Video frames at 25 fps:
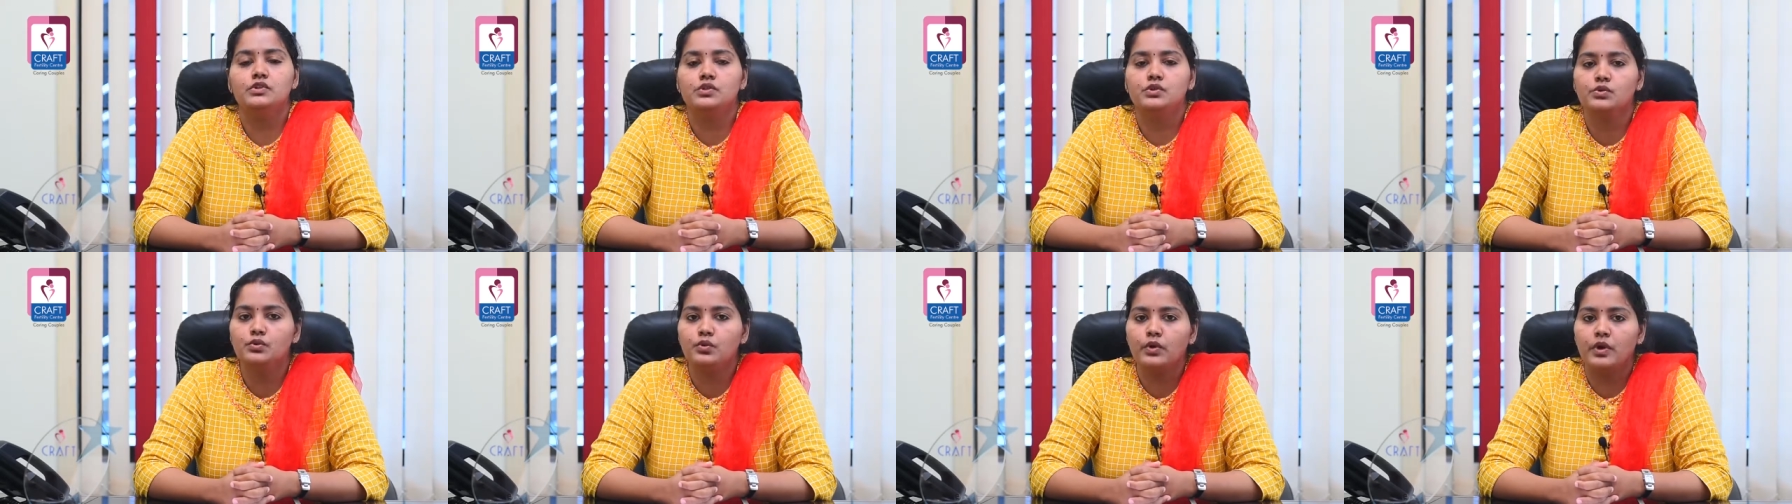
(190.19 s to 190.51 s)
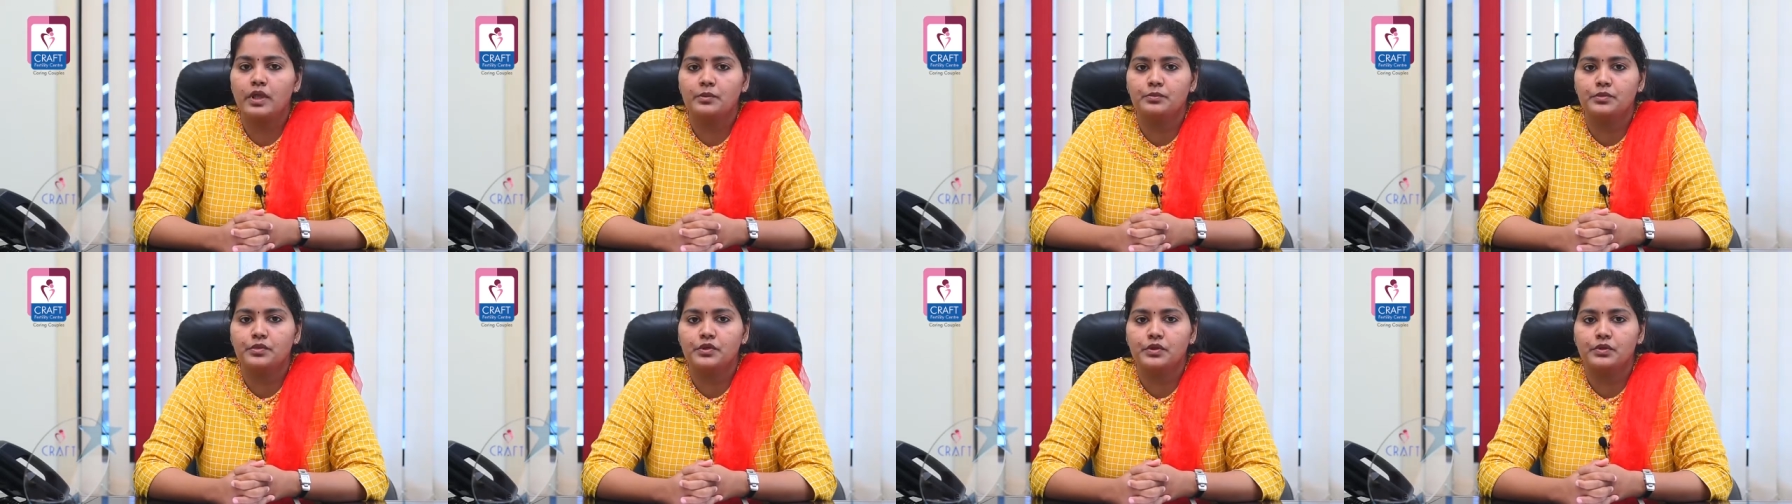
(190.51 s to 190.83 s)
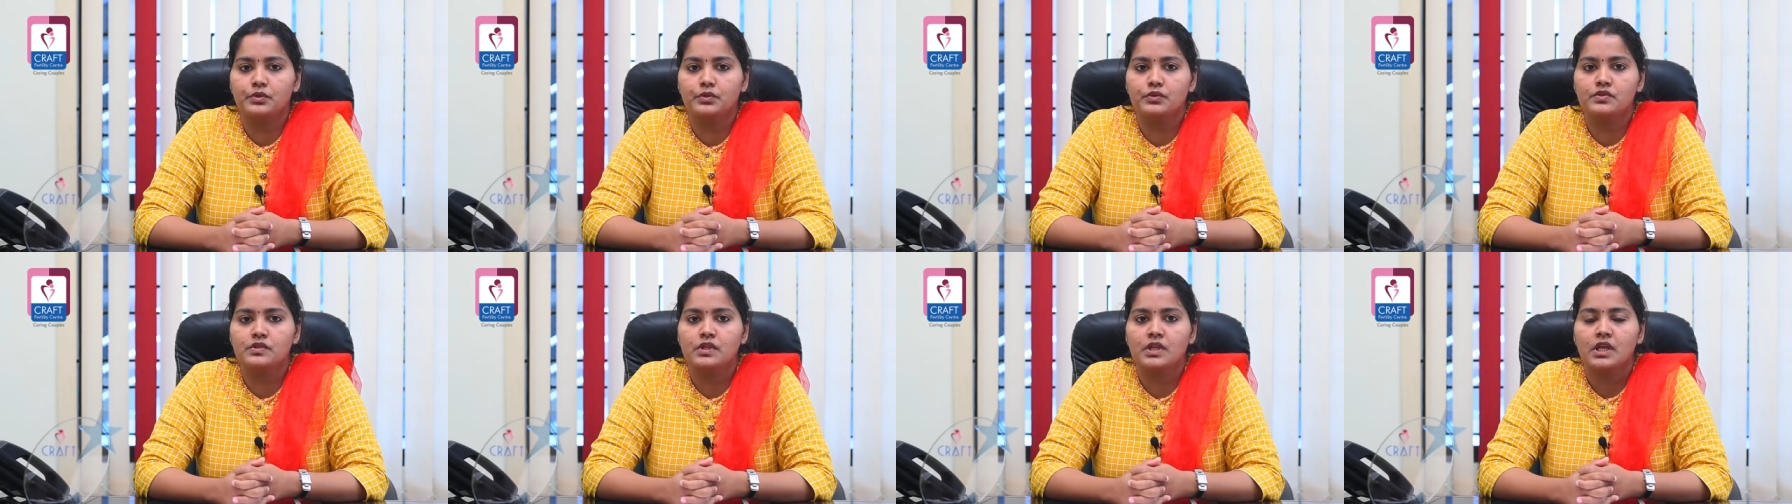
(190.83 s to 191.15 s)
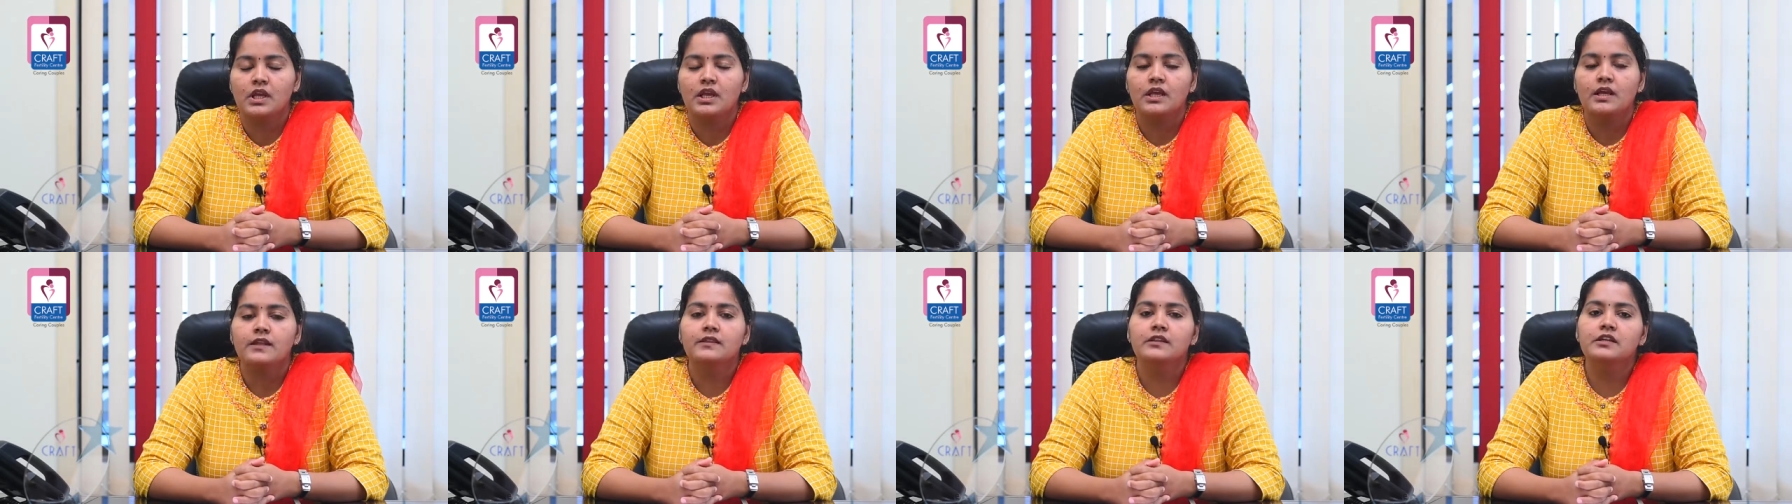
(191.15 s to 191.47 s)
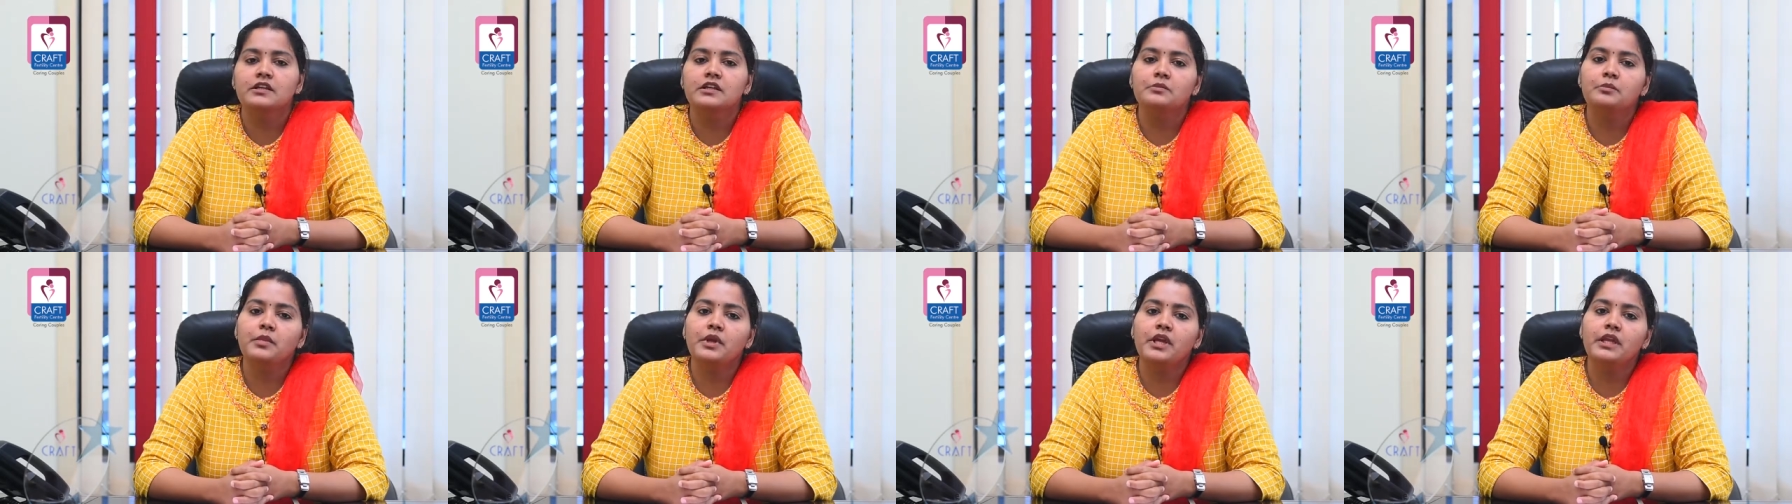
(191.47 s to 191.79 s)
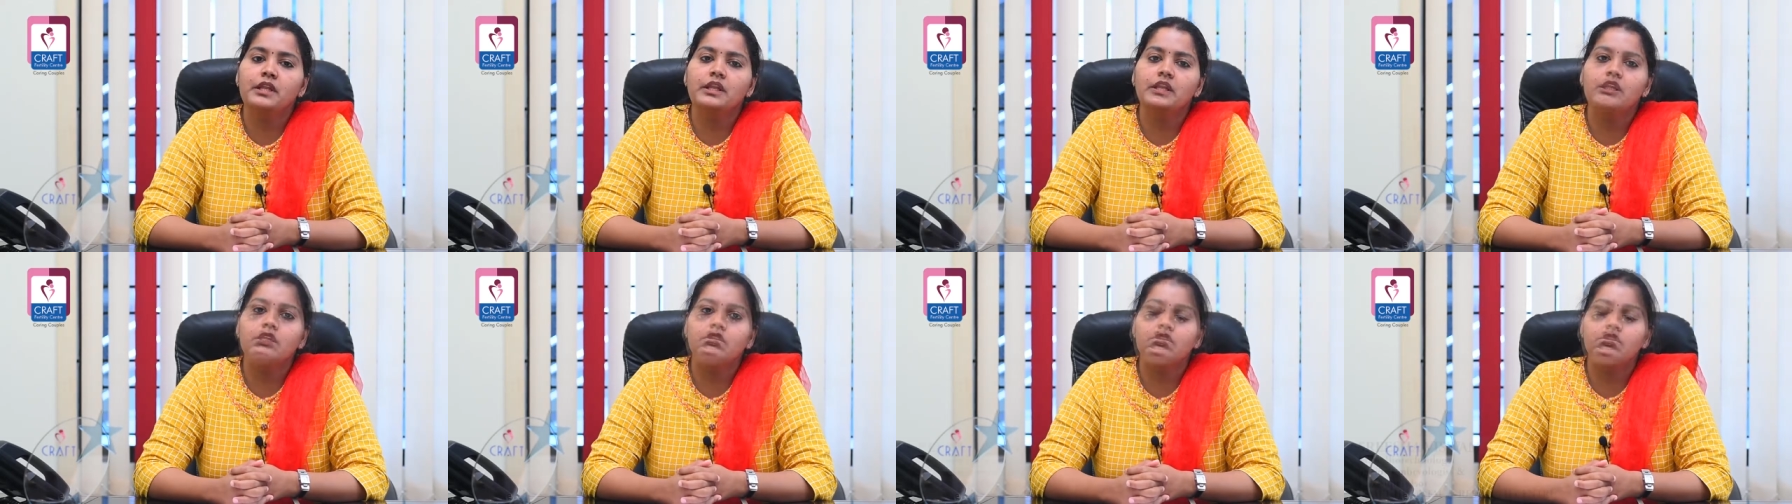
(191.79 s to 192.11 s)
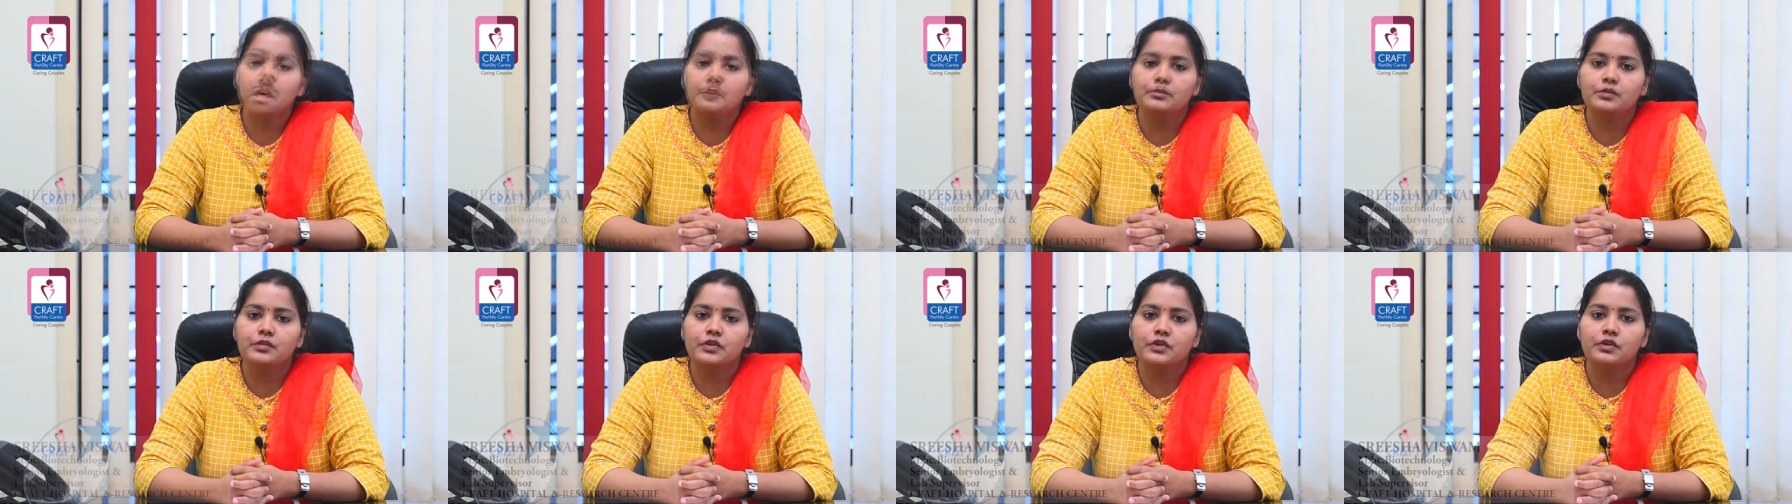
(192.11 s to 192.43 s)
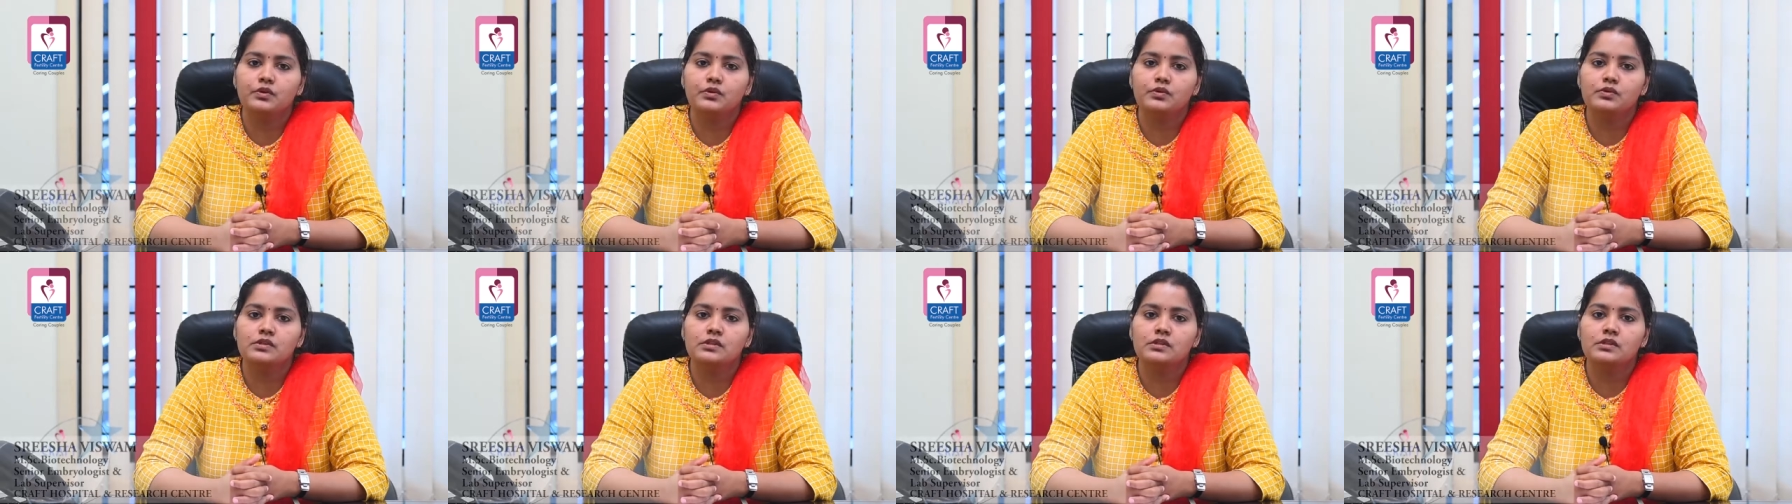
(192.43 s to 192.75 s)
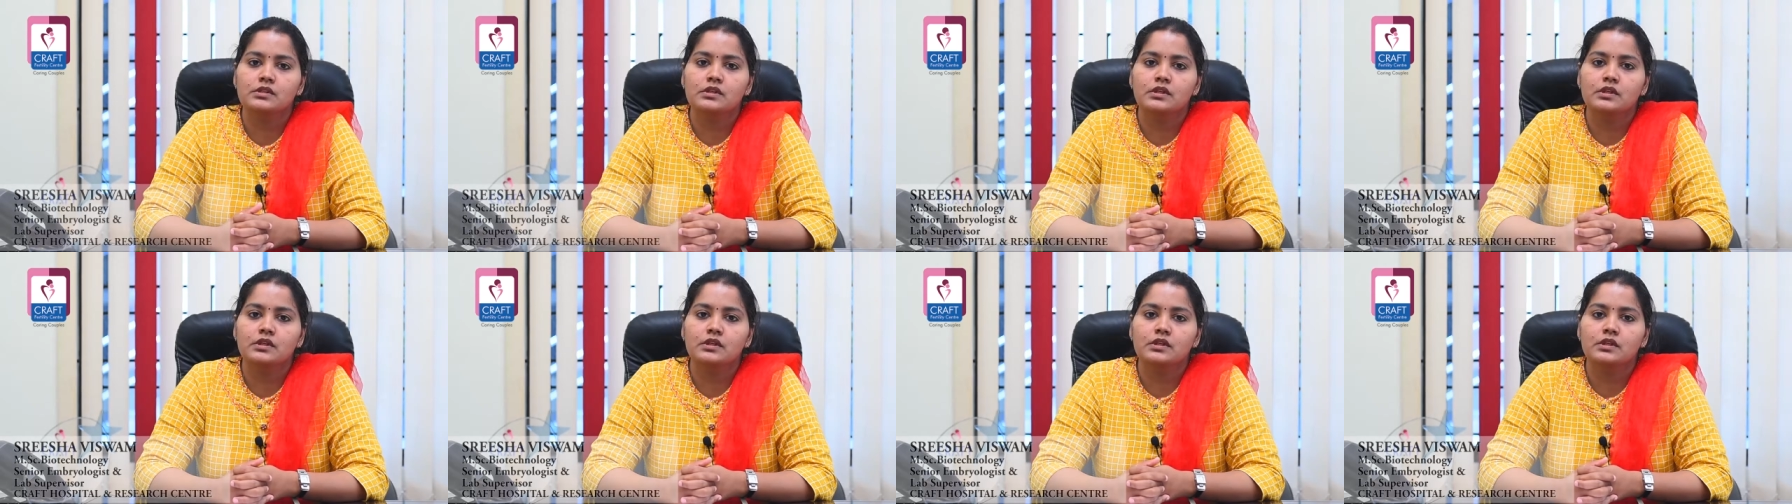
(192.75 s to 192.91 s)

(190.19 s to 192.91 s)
2 embryos, the remaining embryos,